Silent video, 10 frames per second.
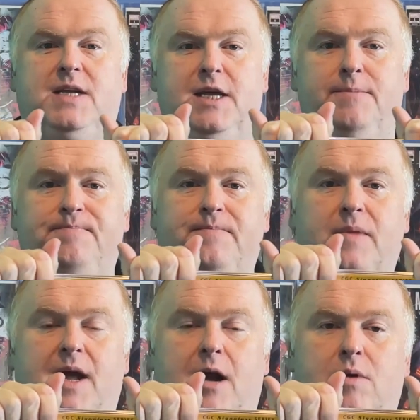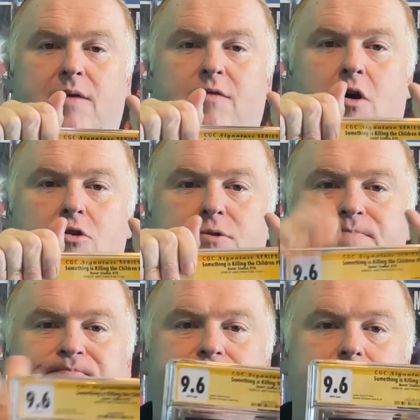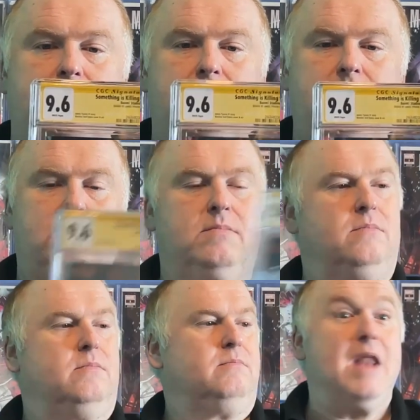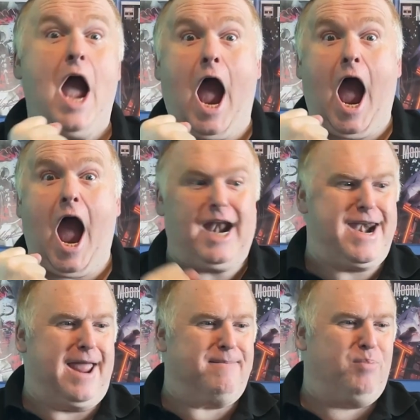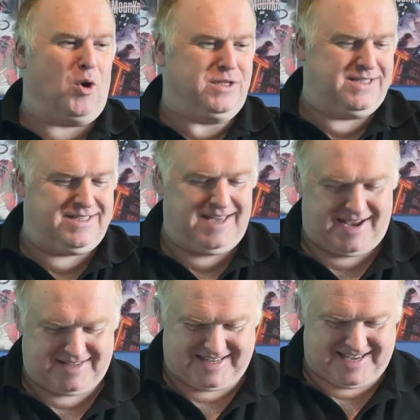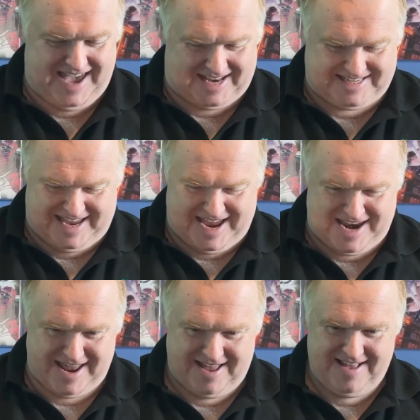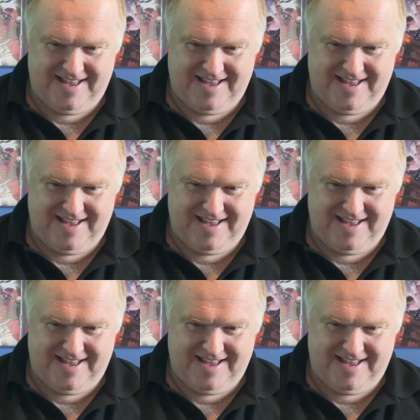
Tynion. And we have got ah, 9.6. Get in.